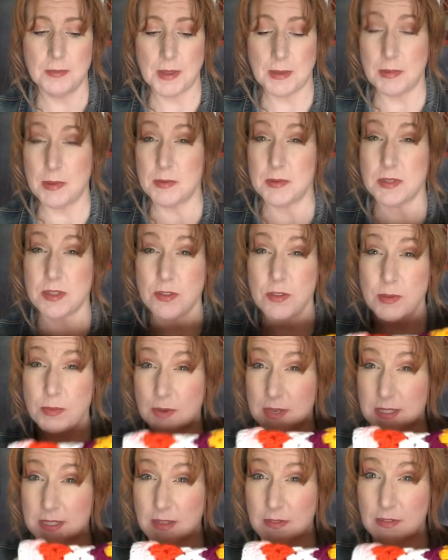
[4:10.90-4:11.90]
Maybe it was a
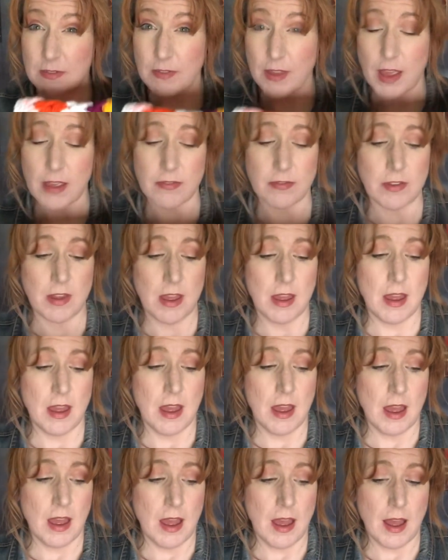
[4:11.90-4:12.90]
3.75.
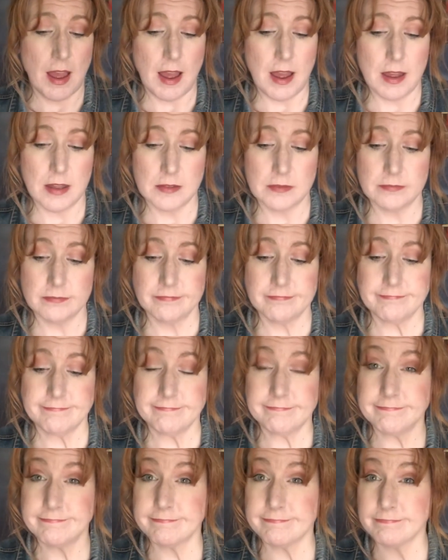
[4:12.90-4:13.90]
Um,
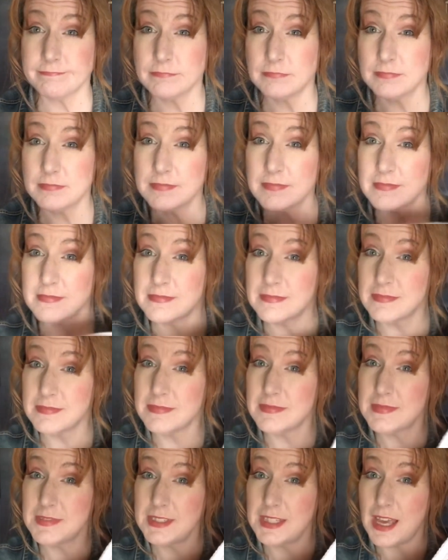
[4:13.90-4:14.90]

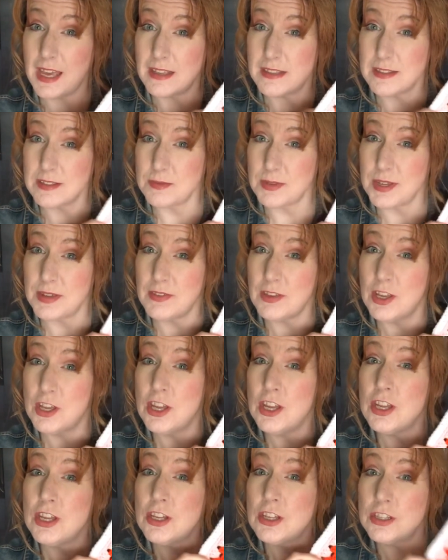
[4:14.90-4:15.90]
yeah, so we have
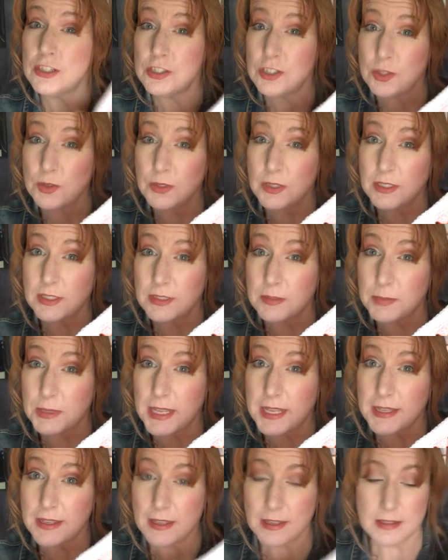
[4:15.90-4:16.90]
two little
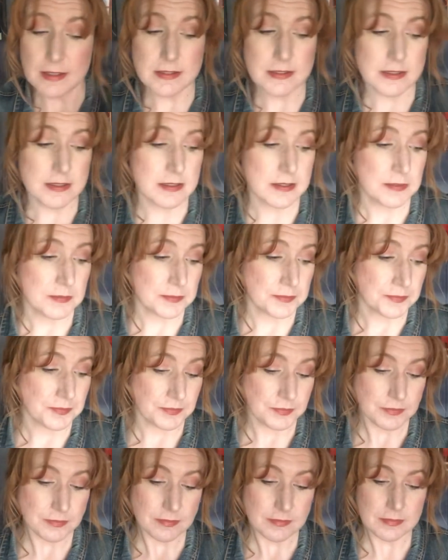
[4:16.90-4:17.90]
blankets.
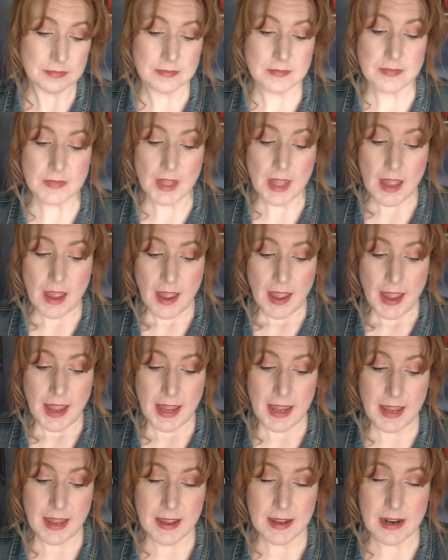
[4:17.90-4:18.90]

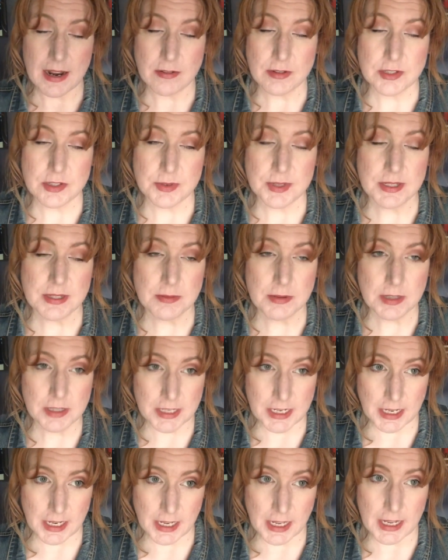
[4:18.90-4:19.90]
And I was doing some
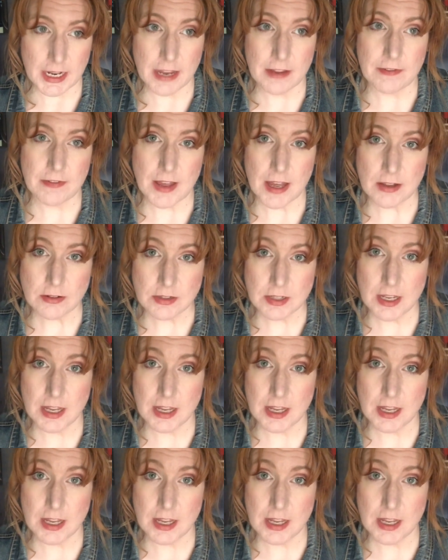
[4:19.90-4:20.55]
cleaning and I found